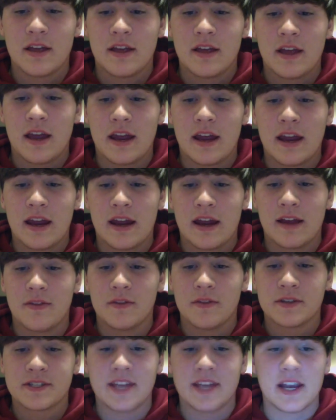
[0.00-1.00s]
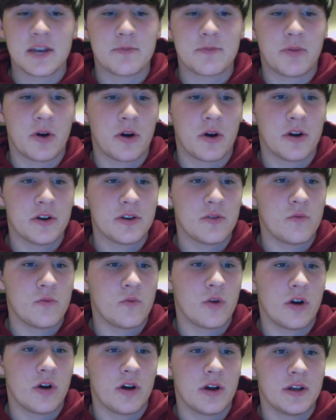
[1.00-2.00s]
And the second part
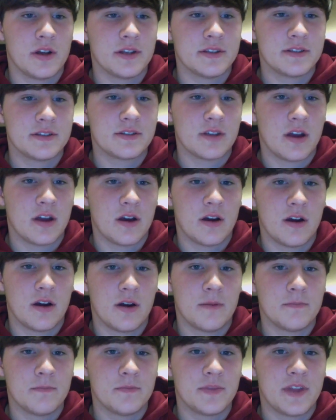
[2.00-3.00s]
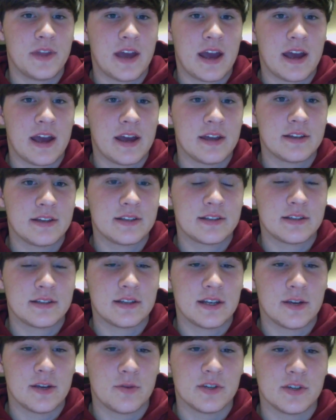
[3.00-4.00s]
was that
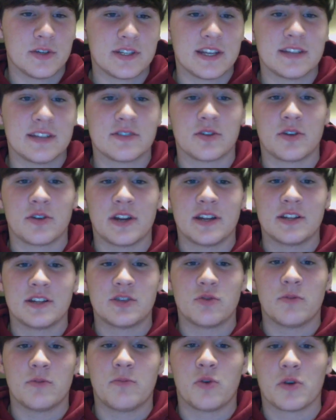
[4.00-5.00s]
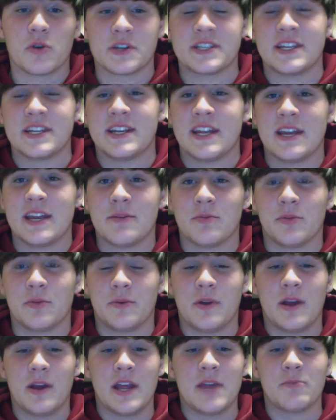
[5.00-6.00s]
it was inserted into a porcine
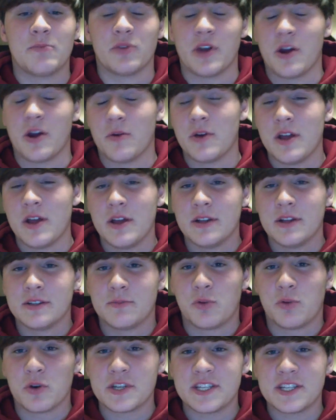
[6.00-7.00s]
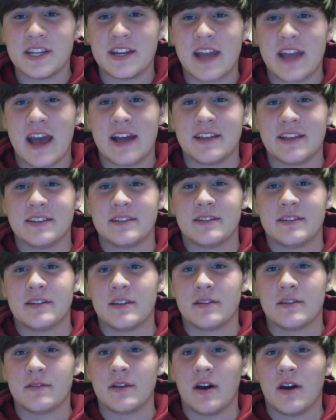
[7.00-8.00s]
embryo. Porcine
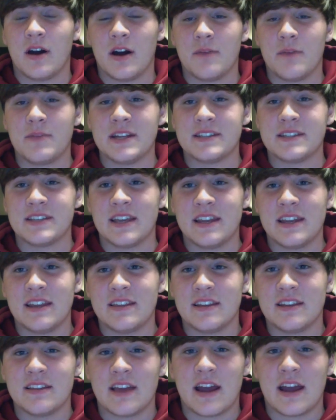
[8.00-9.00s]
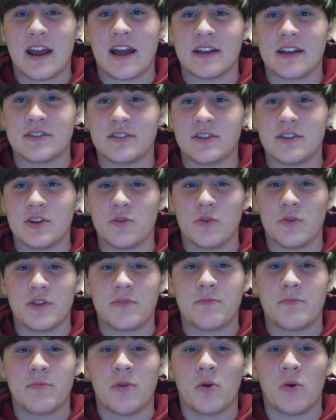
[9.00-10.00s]
means anything that has to do with
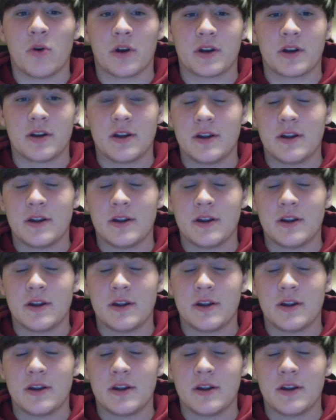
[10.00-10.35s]
pork.